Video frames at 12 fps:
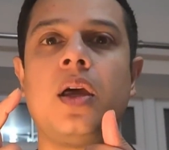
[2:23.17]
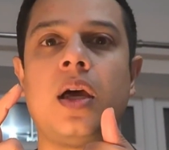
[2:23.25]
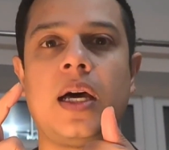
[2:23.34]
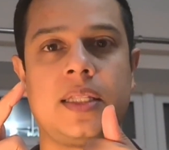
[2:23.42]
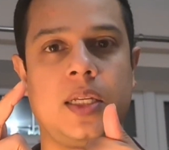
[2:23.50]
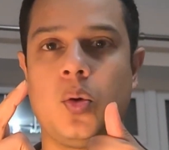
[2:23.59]

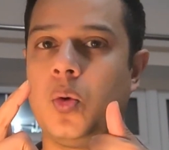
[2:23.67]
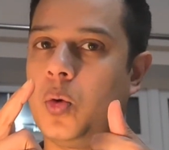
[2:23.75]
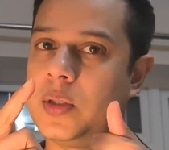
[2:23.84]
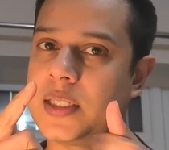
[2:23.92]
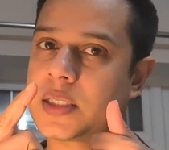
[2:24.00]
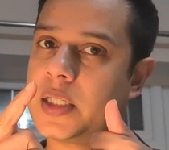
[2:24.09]
and then all
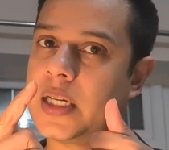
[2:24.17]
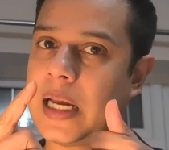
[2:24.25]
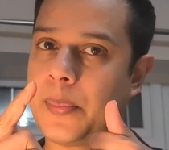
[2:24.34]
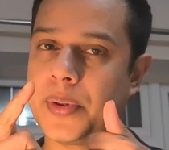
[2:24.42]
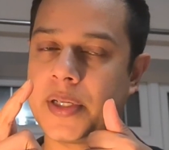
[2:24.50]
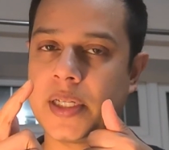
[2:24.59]
that's going to
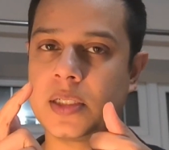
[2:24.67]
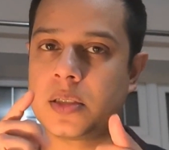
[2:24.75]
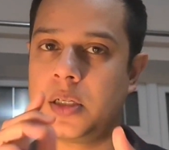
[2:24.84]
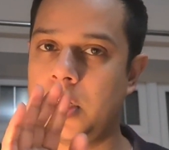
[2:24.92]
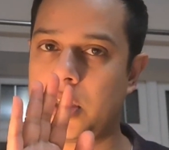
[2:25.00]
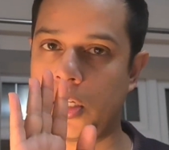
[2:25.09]
happen is
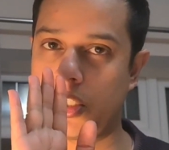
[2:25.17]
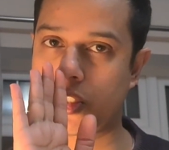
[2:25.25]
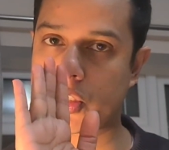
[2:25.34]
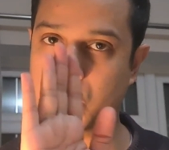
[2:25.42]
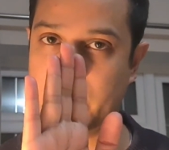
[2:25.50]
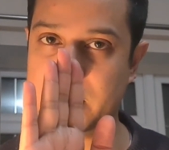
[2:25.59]
a
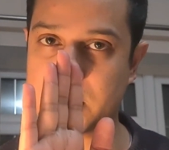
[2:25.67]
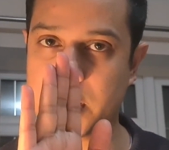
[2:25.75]
screen's